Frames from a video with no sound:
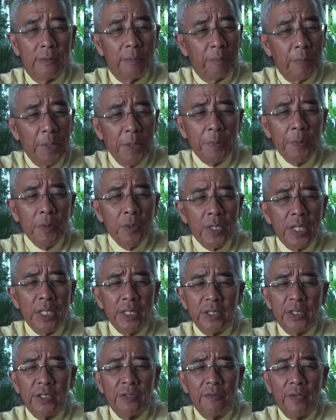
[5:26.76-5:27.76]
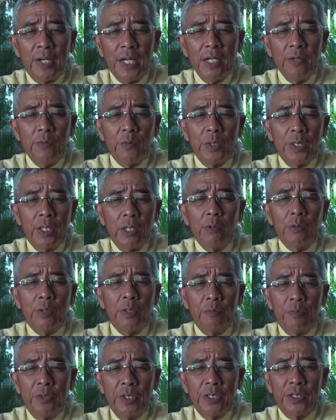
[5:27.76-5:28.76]
People can survive without
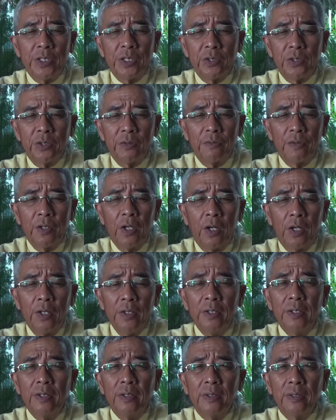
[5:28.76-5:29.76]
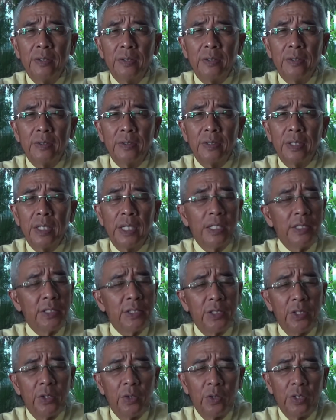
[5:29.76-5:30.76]
the presence of God. That
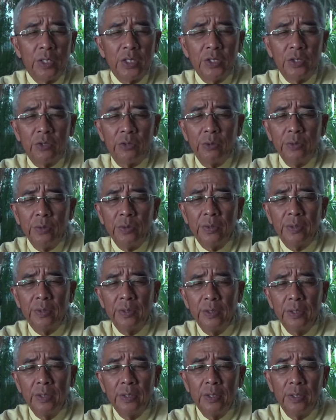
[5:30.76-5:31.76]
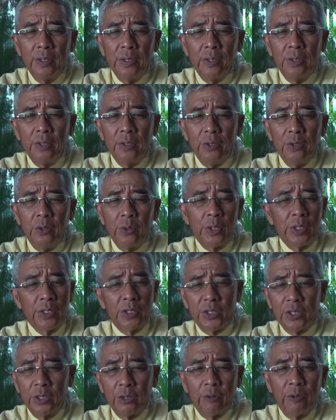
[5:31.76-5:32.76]
is the honest truth. You can
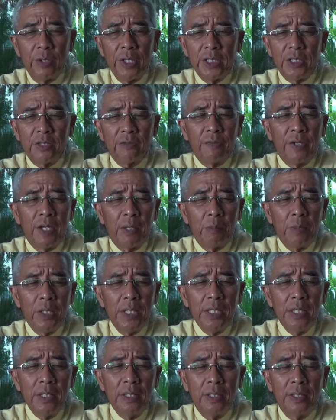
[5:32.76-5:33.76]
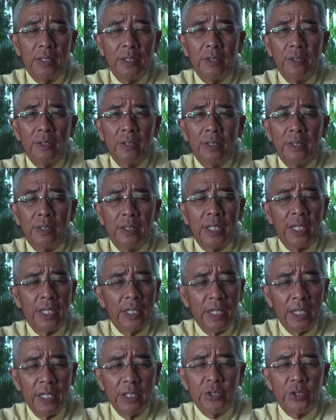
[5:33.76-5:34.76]
still raise a family, get
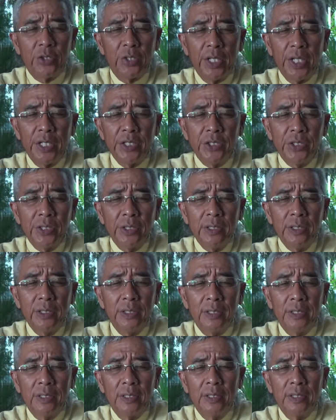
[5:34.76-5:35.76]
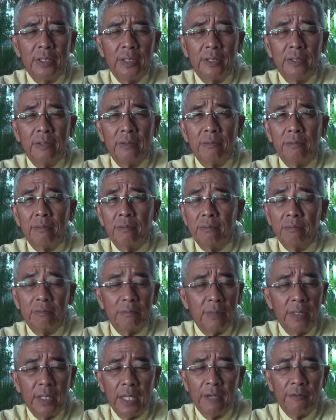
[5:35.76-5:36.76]
an education,
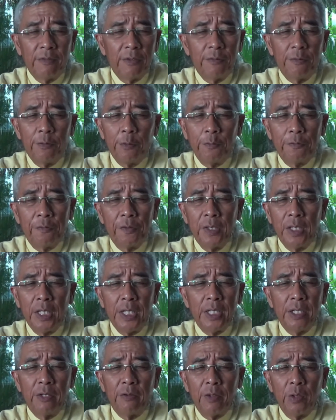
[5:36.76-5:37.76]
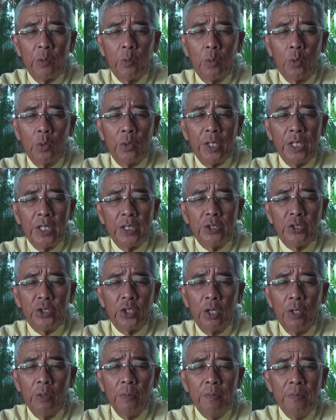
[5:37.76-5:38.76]
have a fulfilling and rewarding
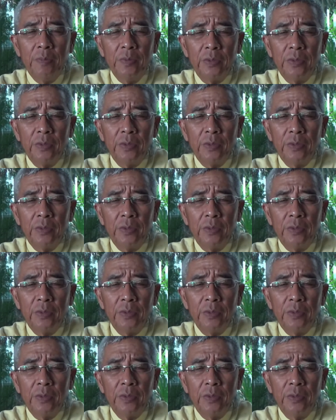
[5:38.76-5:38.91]
job,